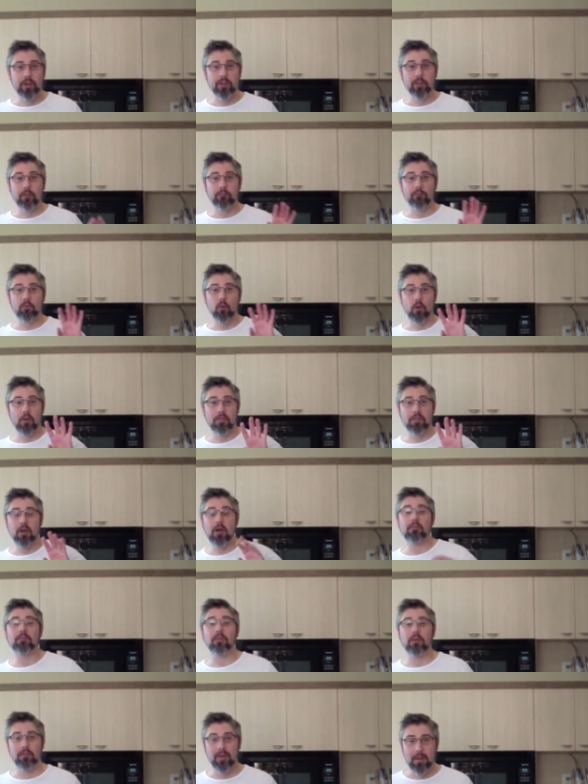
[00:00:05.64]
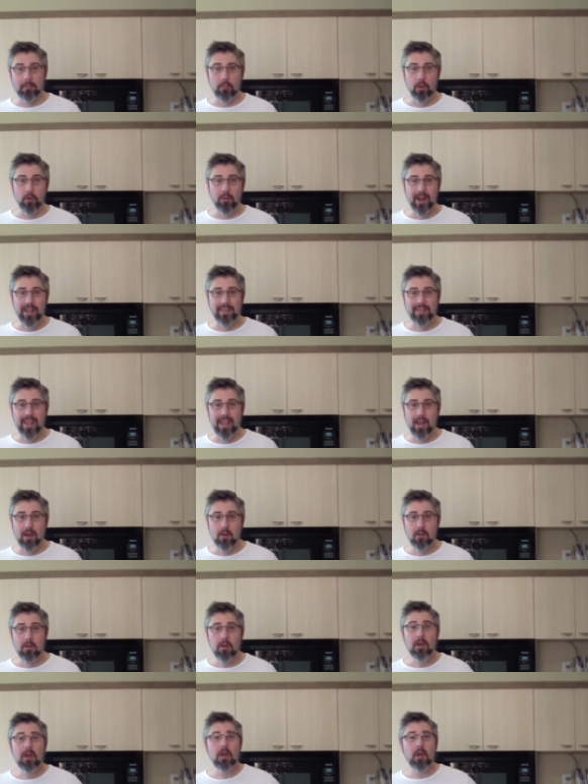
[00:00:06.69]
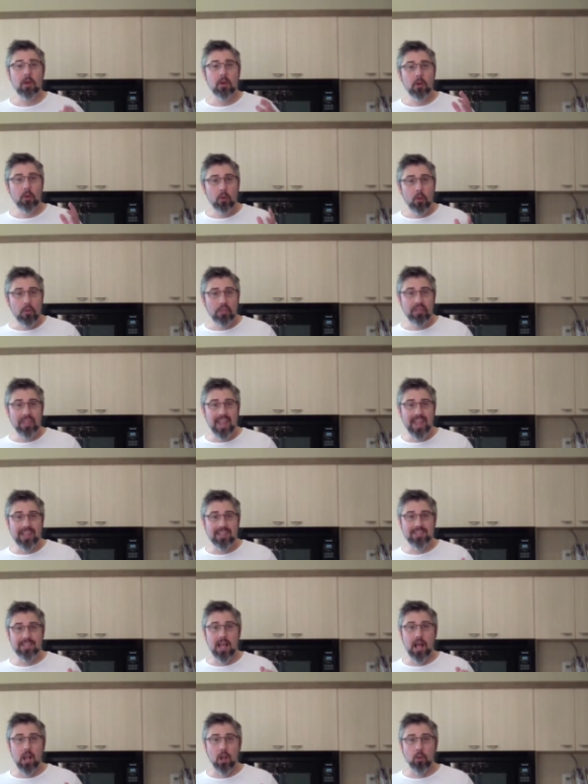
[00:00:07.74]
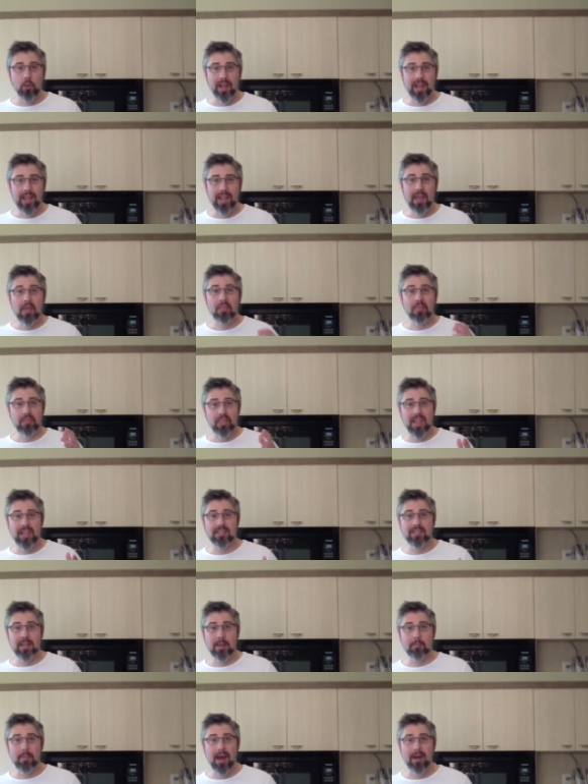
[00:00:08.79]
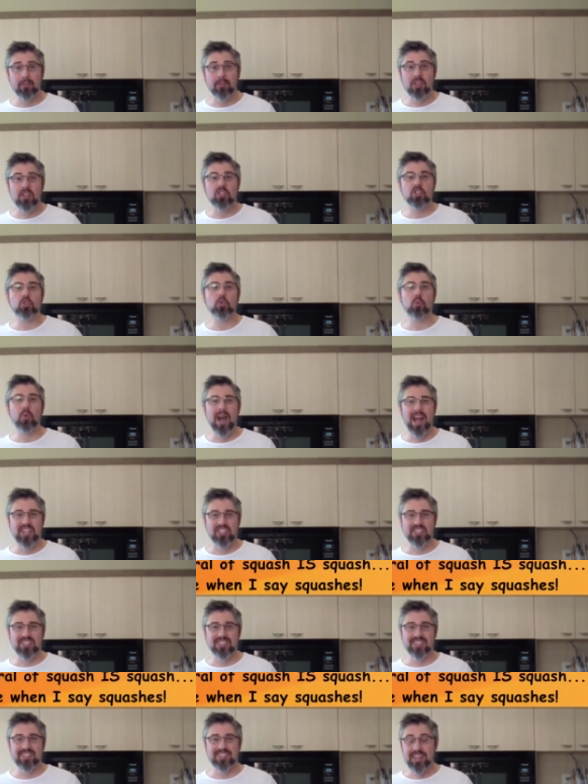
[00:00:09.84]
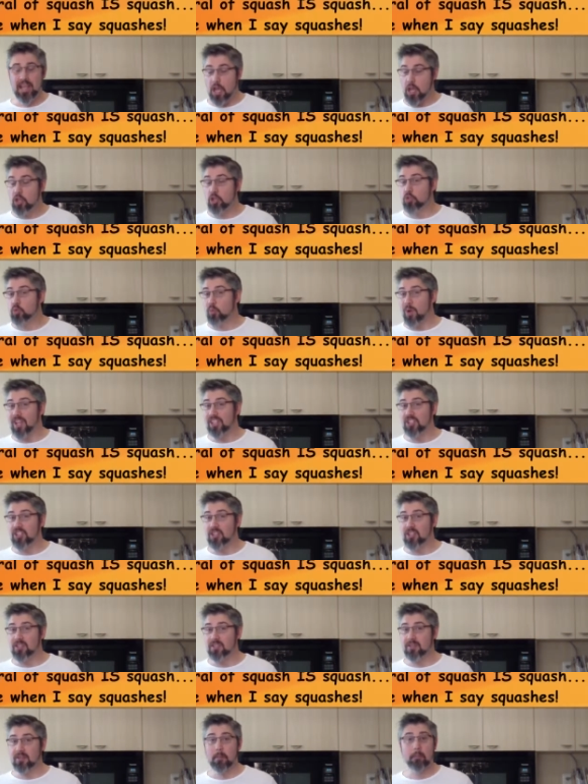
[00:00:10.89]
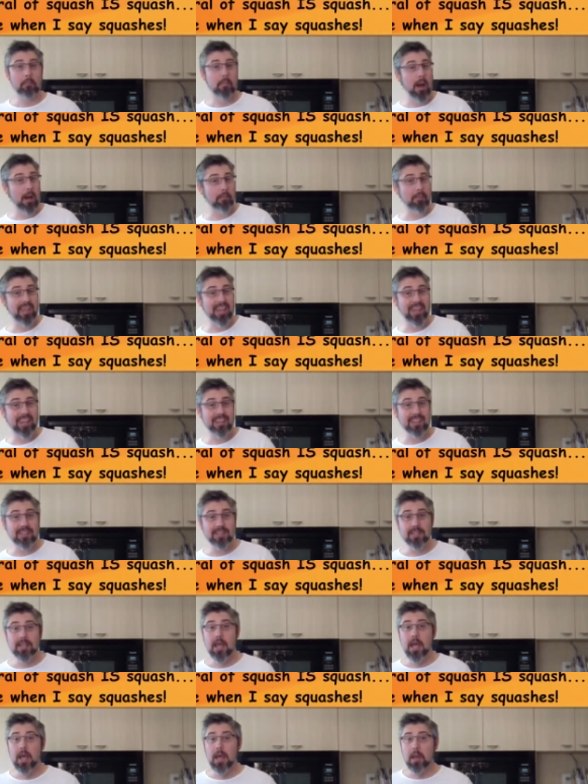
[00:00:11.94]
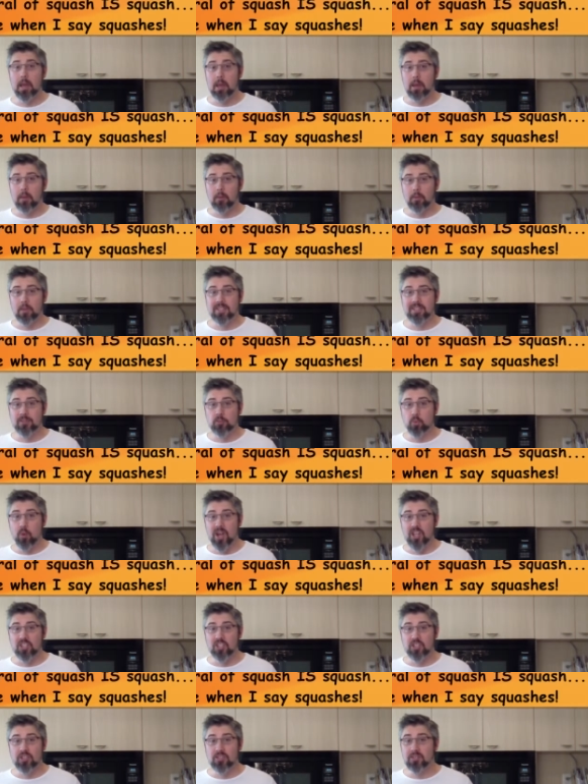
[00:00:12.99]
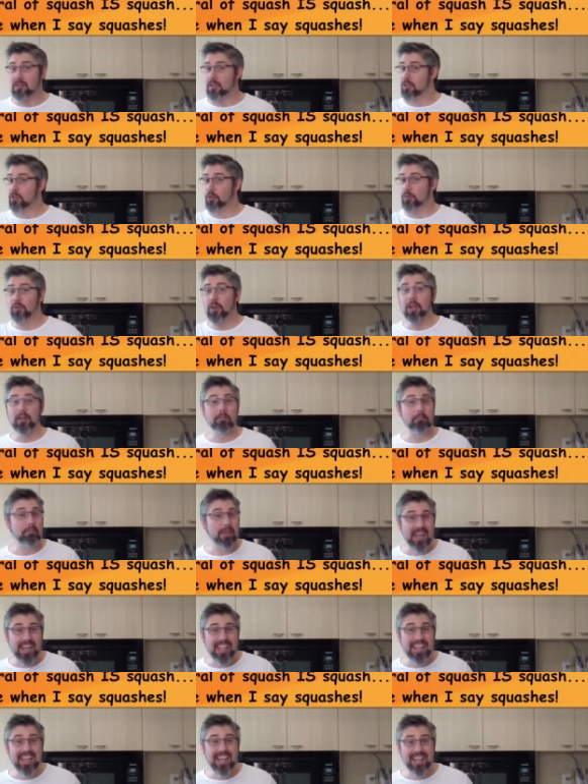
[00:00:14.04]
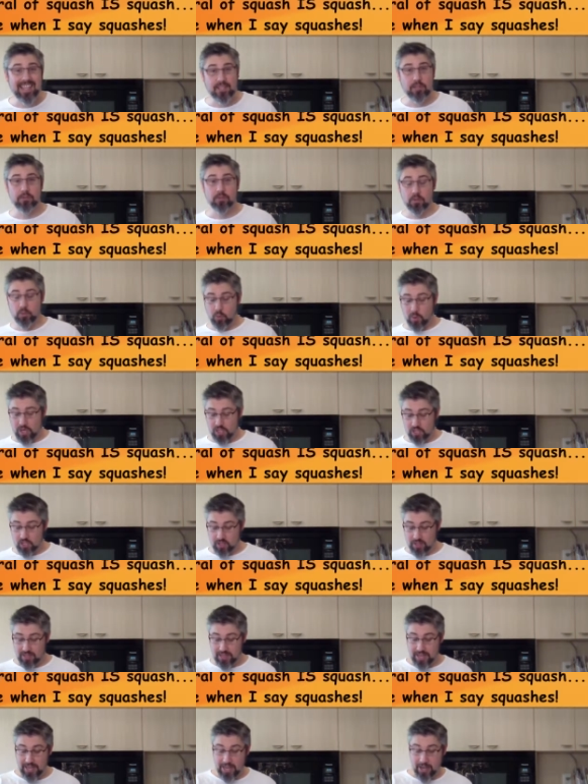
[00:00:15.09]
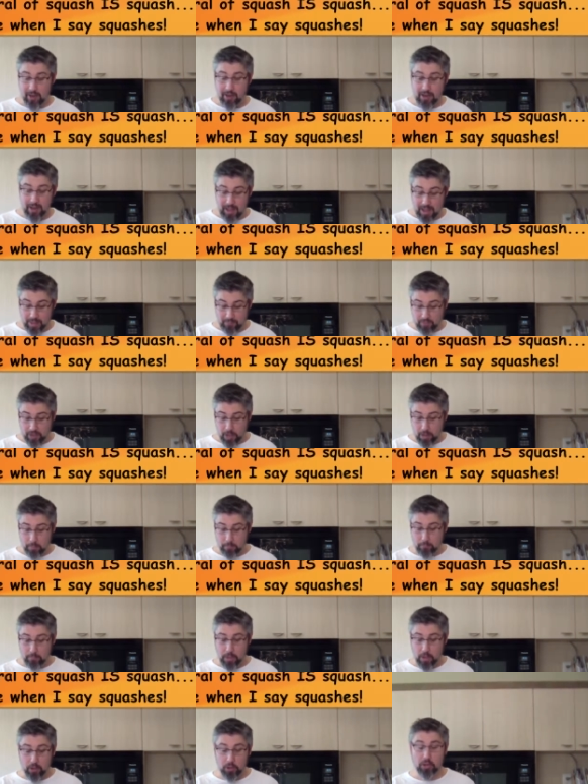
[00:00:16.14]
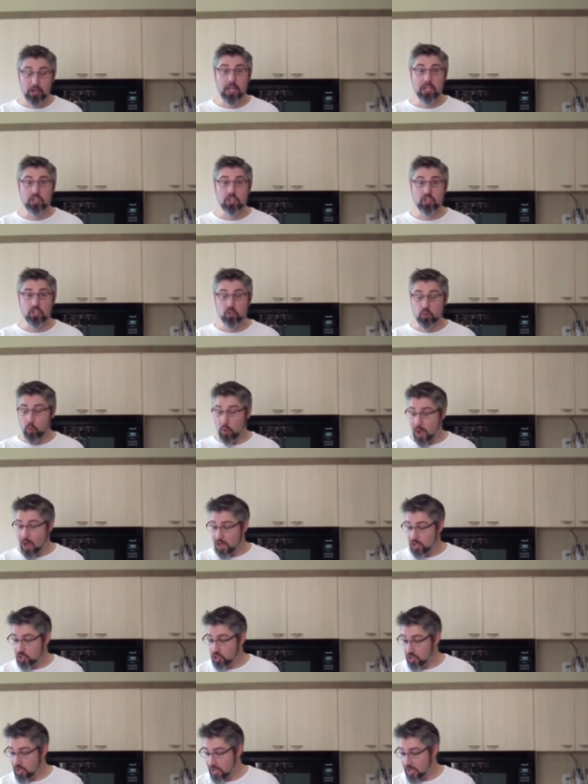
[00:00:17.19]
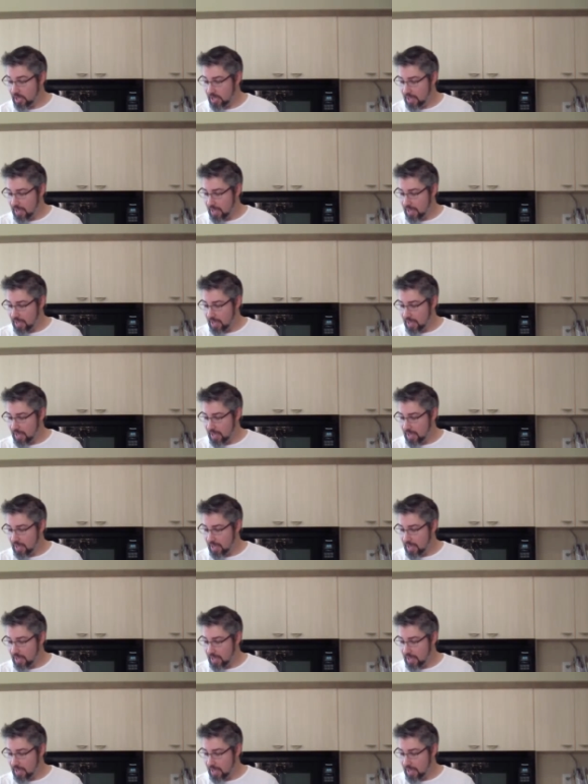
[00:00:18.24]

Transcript: we're the 4th of November right now. Who thinks Halloween thinks about squashes? Squashes, pumpkins, squashes, you've got many kinds of squashes. Here I've got a butternut squash,